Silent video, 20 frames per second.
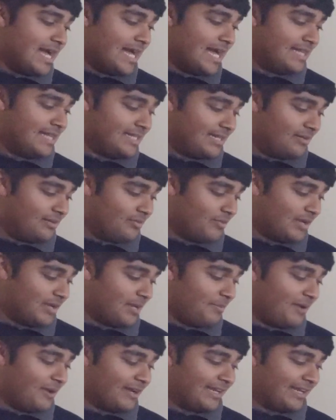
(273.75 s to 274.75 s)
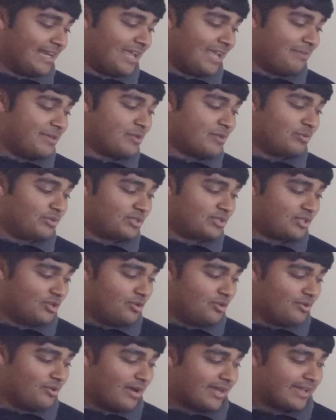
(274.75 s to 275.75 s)
And then when I plug in m equals
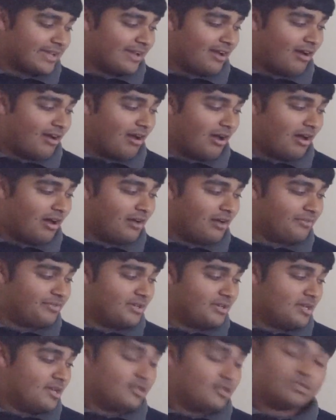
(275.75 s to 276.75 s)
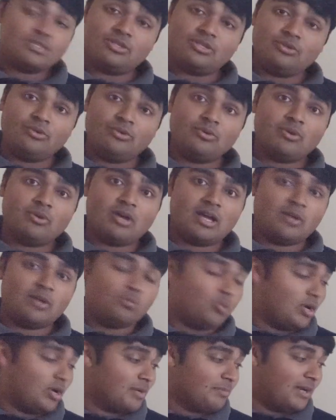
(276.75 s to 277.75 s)
2, I get a half to uh,
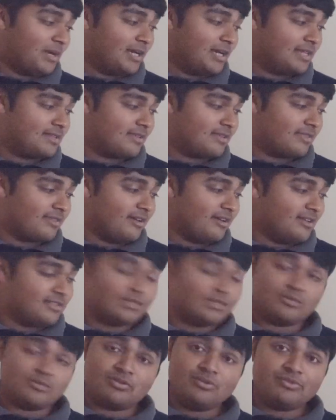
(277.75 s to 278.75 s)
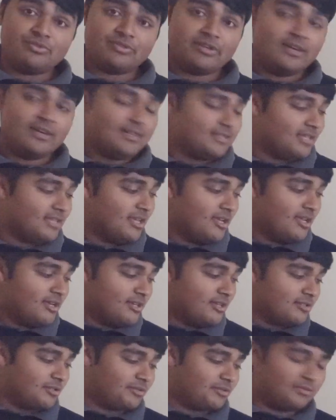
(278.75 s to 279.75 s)
1 minus a third, so 2 thirds.
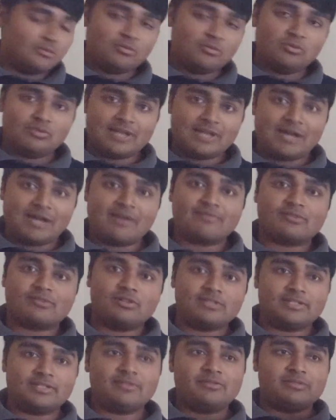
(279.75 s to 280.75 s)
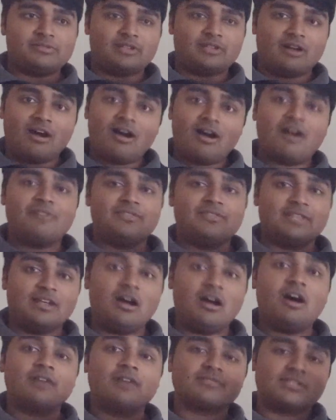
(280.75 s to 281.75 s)
So now I've got 0 to a half and then
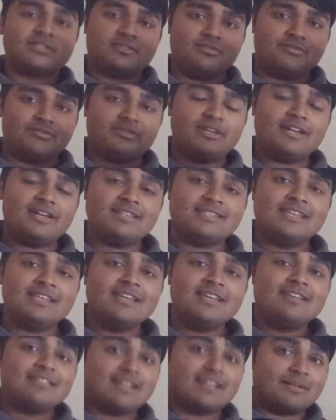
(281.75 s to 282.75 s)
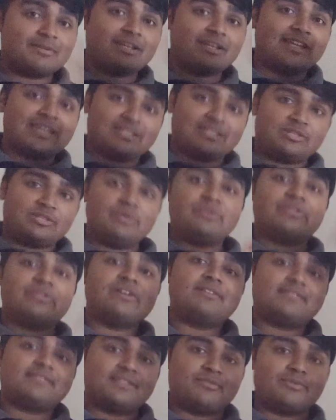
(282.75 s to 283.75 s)
half to 2 thirds. Then I'm going to get 2
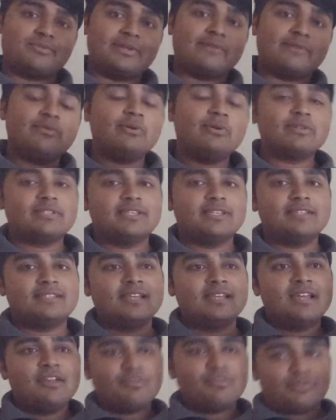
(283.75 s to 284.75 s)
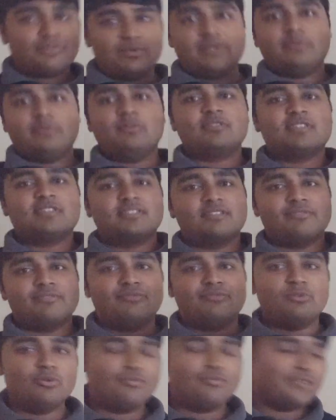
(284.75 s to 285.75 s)
thirds to 3 quarters, 3 quarters to
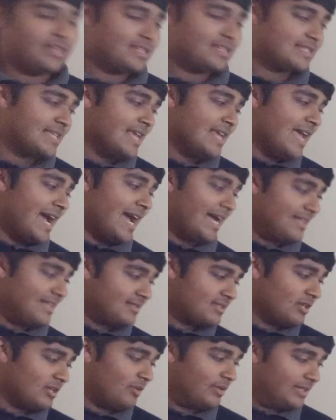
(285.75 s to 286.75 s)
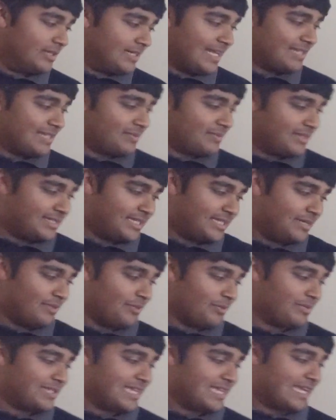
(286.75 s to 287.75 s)
4 fifths, and so on. And as we see,
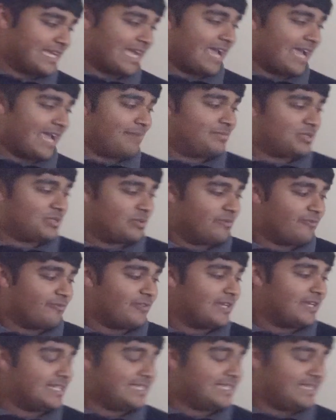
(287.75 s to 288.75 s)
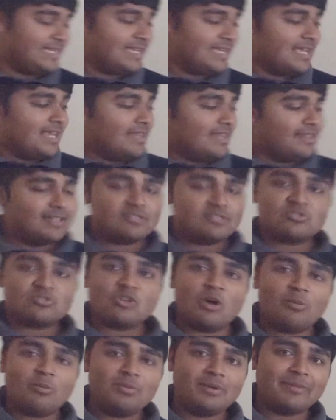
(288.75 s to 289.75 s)
when we take m to infinity, this
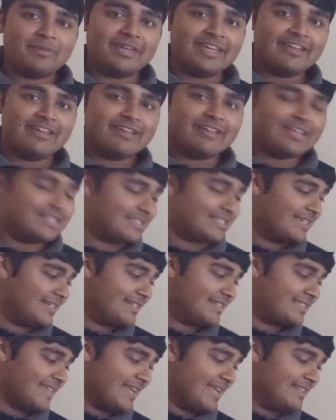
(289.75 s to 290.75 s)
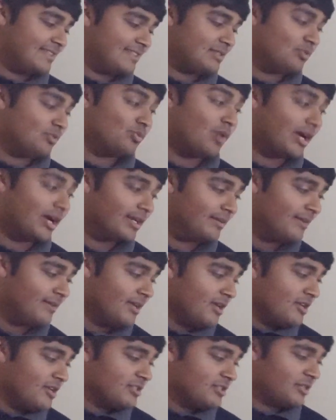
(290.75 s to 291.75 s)
top limit here is going to tend to 1.
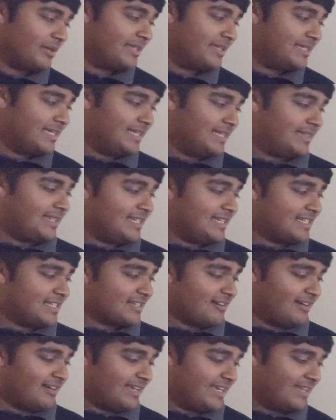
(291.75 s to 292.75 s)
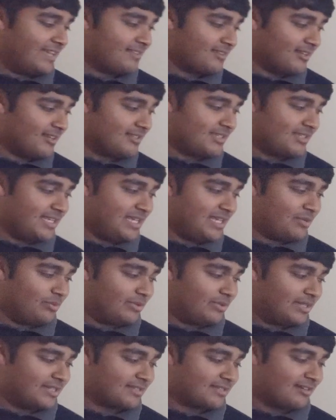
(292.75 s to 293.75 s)
So indeed, this guy here does
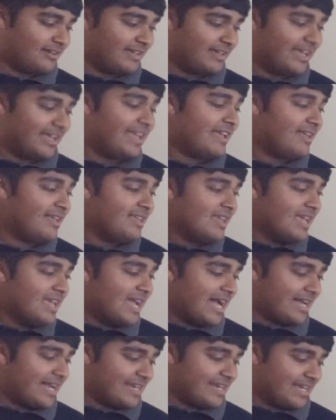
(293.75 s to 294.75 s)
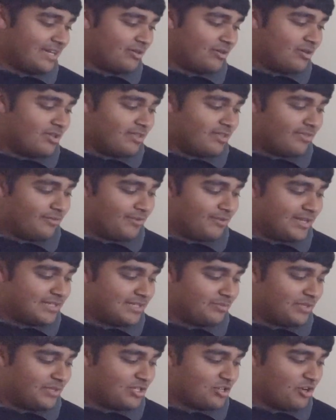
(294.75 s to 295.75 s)
equal this guy here. And now the
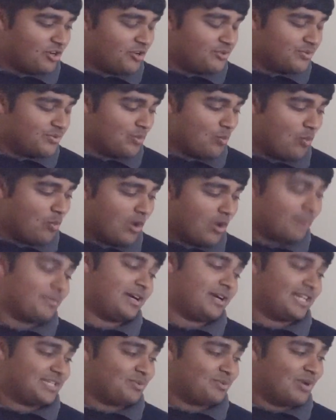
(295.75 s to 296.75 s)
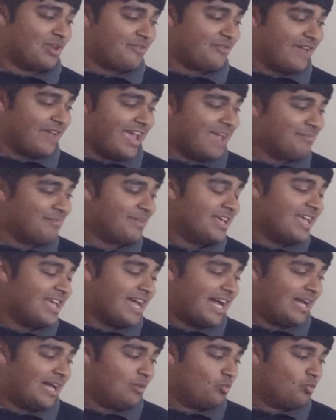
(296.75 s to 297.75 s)
reason we chose 1 minus 1 over m
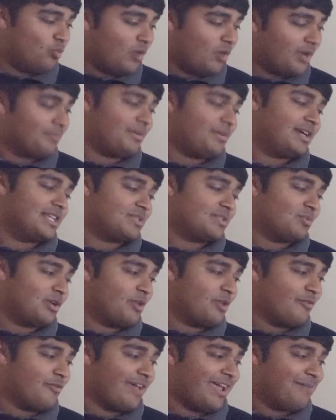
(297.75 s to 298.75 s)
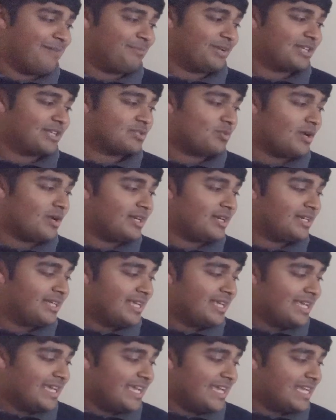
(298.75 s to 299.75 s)
and 1 minus 1 over m plus 1
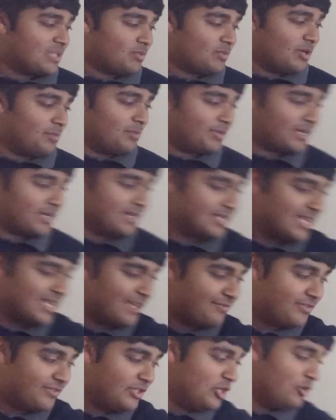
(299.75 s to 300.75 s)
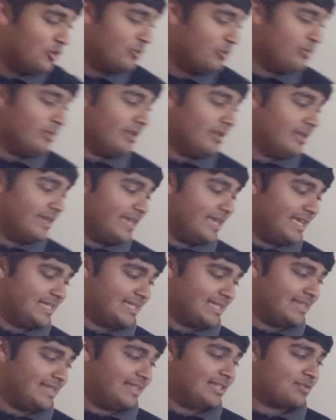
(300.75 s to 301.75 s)
is, well, because if u
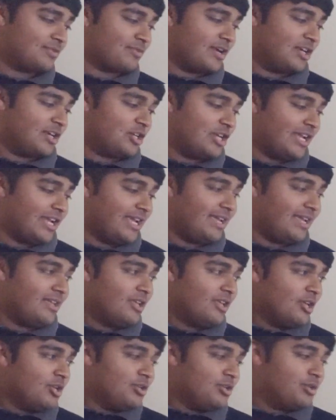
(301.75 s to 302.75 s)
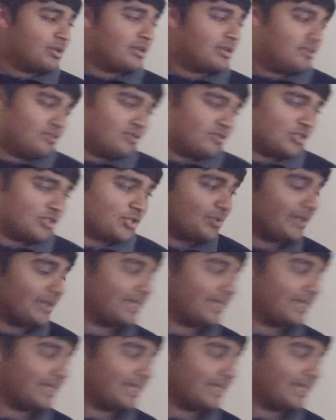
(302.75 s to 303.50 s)
is in this range here, you can just